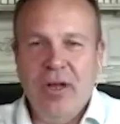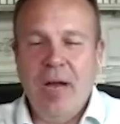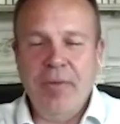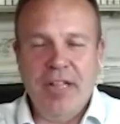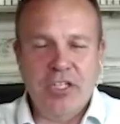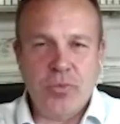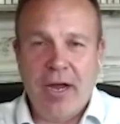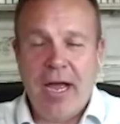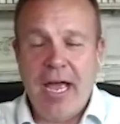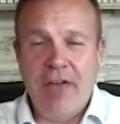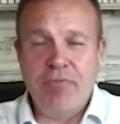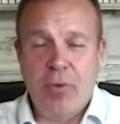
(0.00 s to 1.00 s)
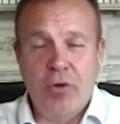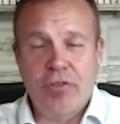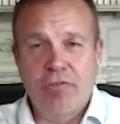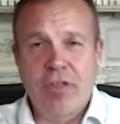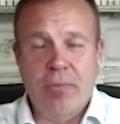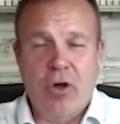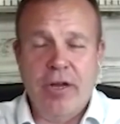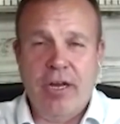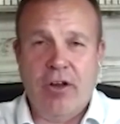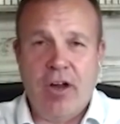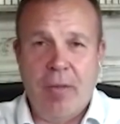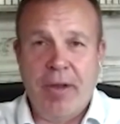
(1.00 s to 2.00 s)
Well, I mean, uh, that's why I have both of them on
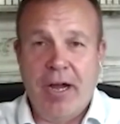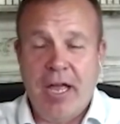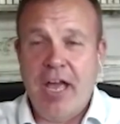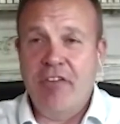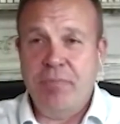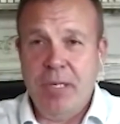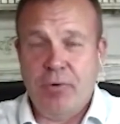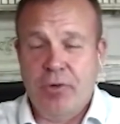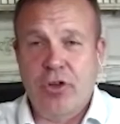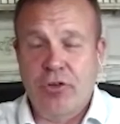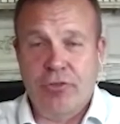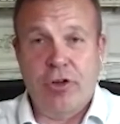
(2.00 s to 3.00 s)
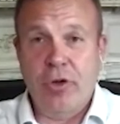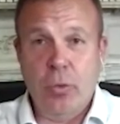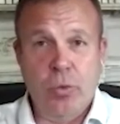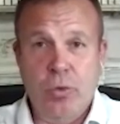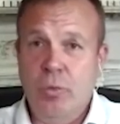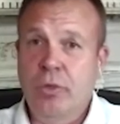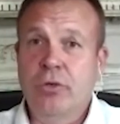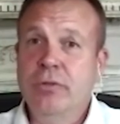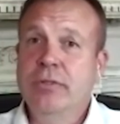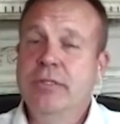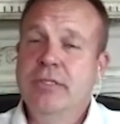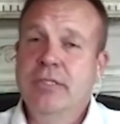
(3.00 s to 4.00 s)
here. I mean, I have people that are very woo
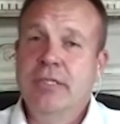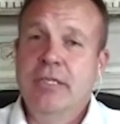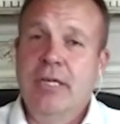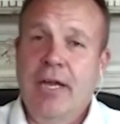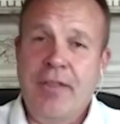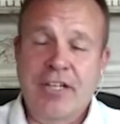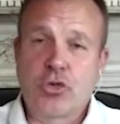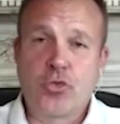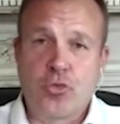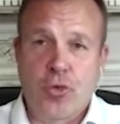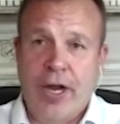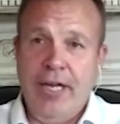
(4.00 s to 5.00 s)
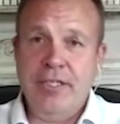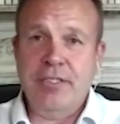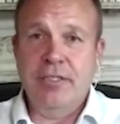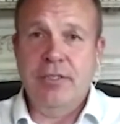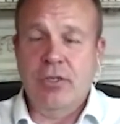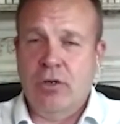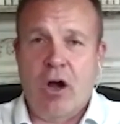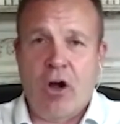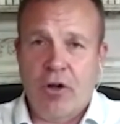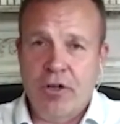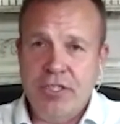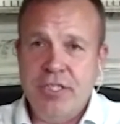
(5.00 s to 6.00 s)
woo, and that's great. They're
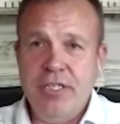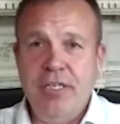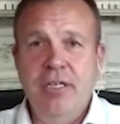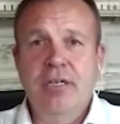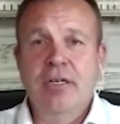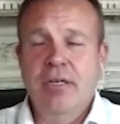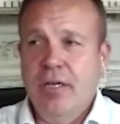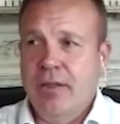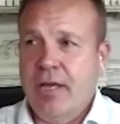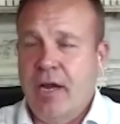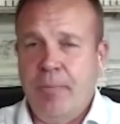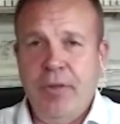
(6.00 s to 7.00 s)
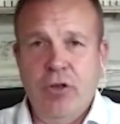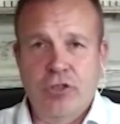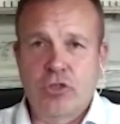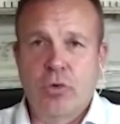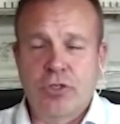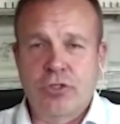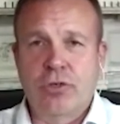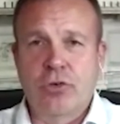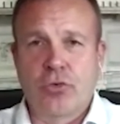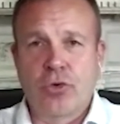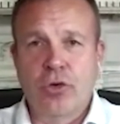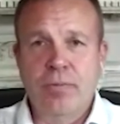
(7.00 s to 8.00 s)
artsy, that appeals to a
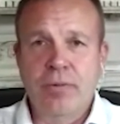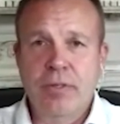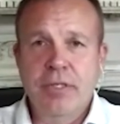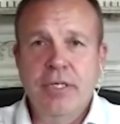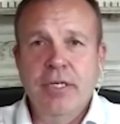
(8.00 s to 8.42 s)
certain group.